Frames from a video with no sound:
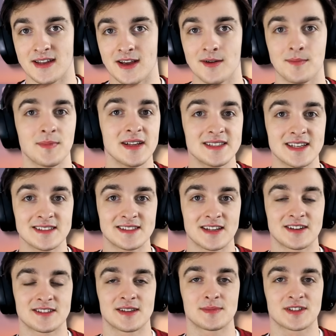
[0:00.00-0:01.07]
video, please
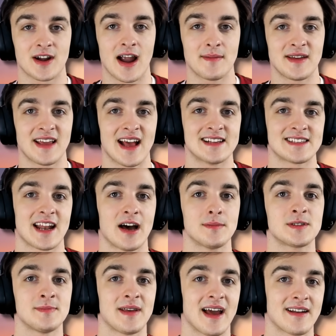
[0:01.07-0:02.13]
consider subscribing as it
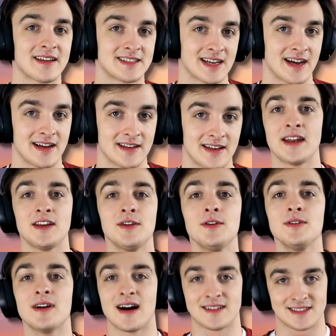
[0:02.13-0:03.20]
helps me out a ton.
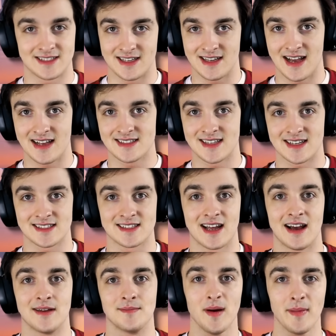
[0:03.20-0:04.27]
Anywho, I'll see you guys next
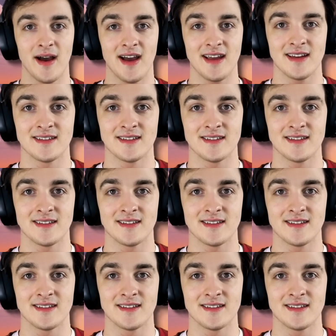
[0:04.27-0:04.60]
time. Bye-bye.